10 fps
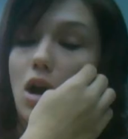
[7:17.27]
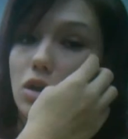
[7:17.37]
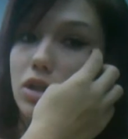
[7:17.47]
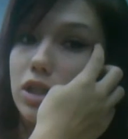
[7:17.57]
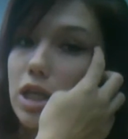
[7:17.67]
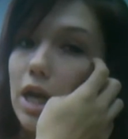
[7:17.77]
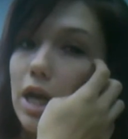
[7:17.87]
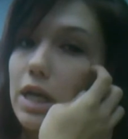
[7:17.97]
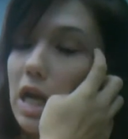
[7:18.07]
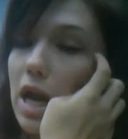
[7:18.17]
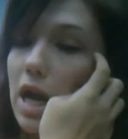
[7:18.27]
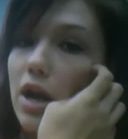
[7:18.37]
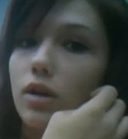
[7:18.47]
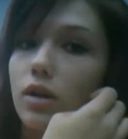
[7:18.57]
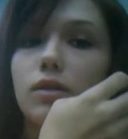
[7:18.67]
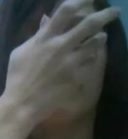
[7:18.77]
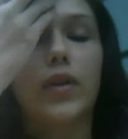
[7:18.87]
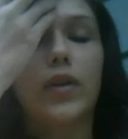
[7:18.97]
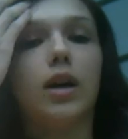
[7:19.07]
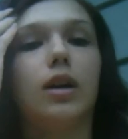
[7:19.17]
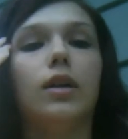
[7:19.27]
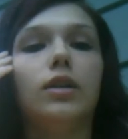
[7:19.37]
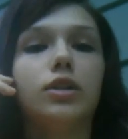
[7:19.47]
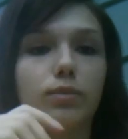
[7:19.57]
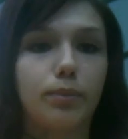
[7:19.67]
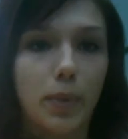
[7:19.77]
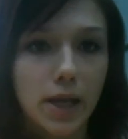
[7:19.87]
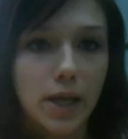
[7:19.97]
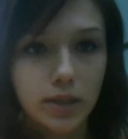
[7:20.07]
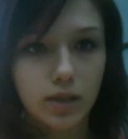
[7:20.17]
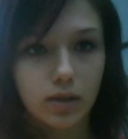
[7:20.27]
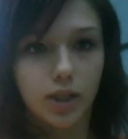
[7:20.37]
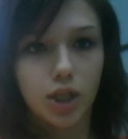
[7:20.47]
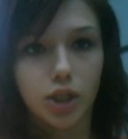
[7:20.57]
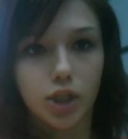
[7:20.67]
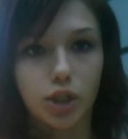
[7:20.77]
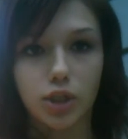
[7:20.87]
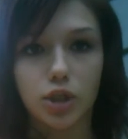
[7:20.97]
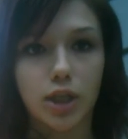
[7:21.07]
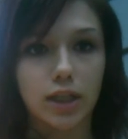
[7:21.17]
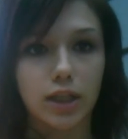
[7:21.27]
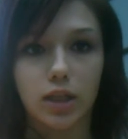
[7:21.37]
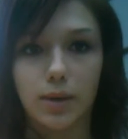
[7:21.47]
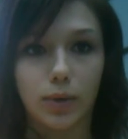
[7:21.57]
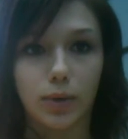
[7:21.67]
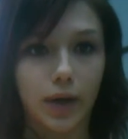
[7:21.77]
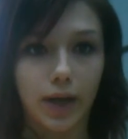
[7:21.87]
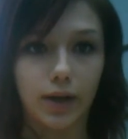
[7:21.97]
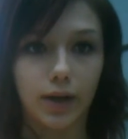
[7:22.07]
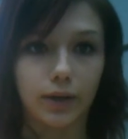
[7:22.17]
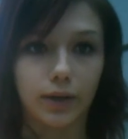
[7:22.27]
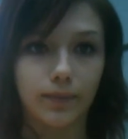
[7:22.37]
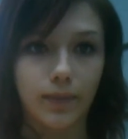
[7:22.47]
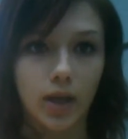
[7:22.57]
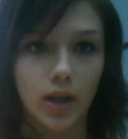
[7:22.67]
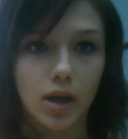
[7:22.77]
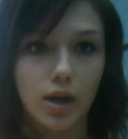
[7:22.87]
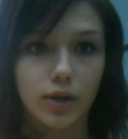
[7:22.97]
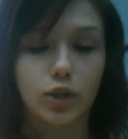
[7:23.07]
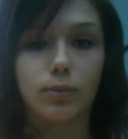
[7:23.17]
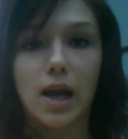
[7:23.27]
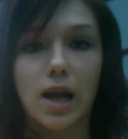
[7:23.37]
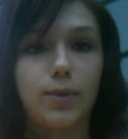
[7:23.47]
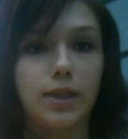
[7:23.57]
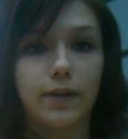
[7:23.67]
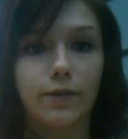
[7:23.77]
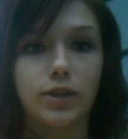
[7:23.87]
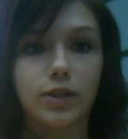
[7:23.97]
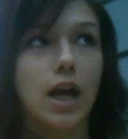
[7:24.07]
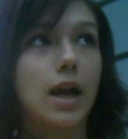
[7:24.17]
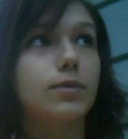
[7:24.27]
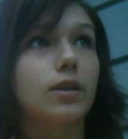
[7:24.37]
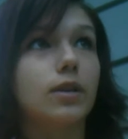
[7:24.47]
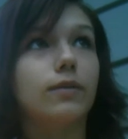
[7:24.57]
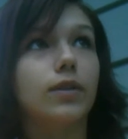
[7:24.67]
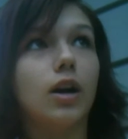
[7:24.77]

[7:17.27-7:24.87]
On the second hair, basically she just has light brown hair. There might be different types of,